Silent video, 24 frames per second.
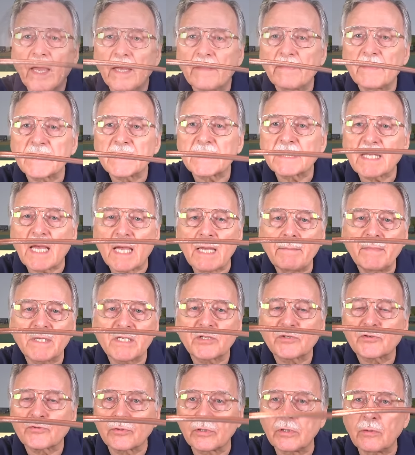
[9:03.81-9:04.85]
And the same
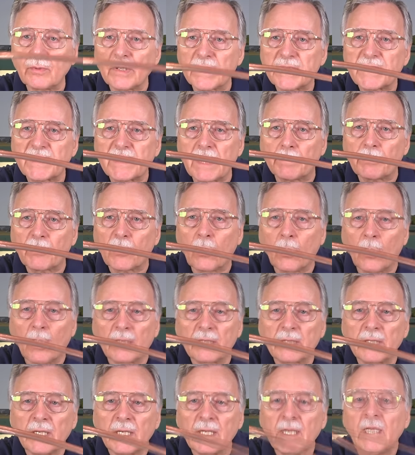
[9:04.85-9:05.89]
is true with
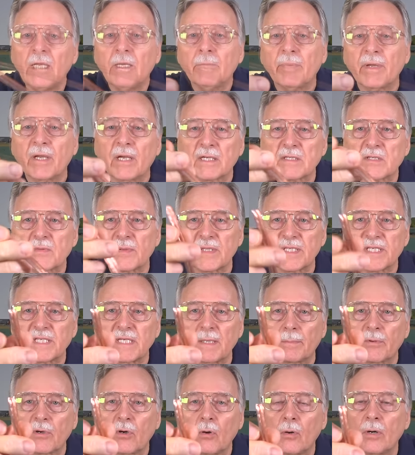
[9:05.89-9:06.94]
zipcord, because with
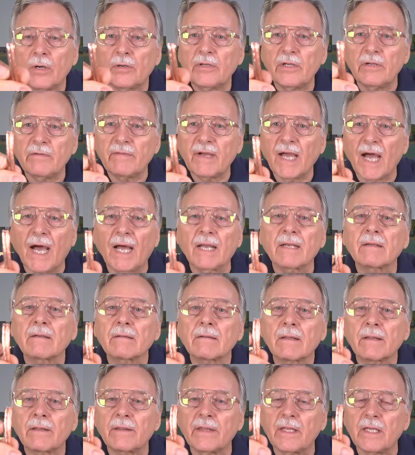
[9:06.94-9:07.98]
zipcord you've got
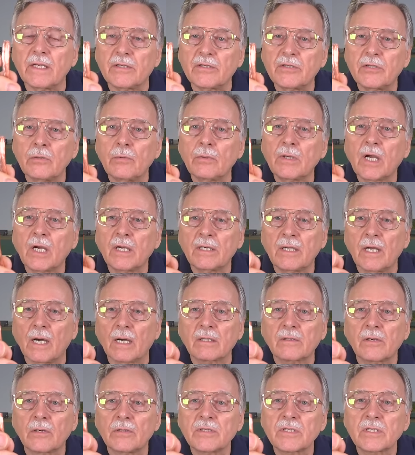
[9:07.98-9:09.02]
the two
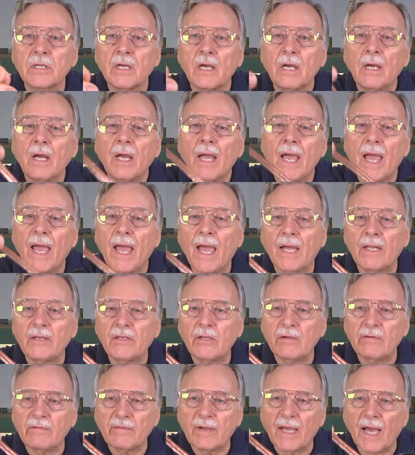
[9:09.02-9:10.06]
conductors and
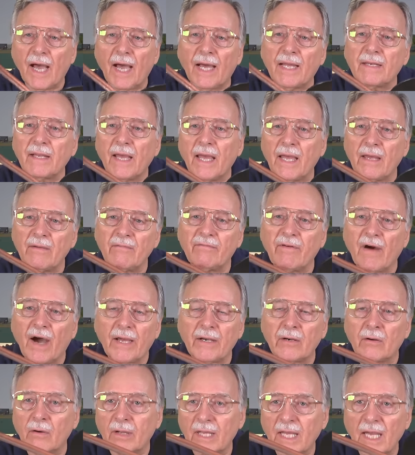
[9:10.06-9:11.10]
you've got a
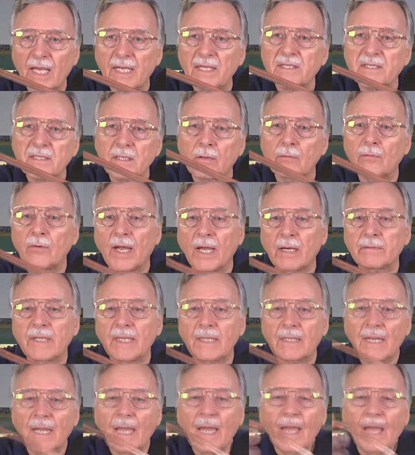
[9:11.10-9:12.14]
vinyl case around
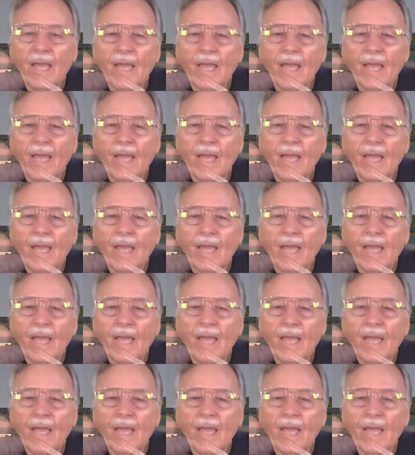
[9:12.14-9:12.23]
it,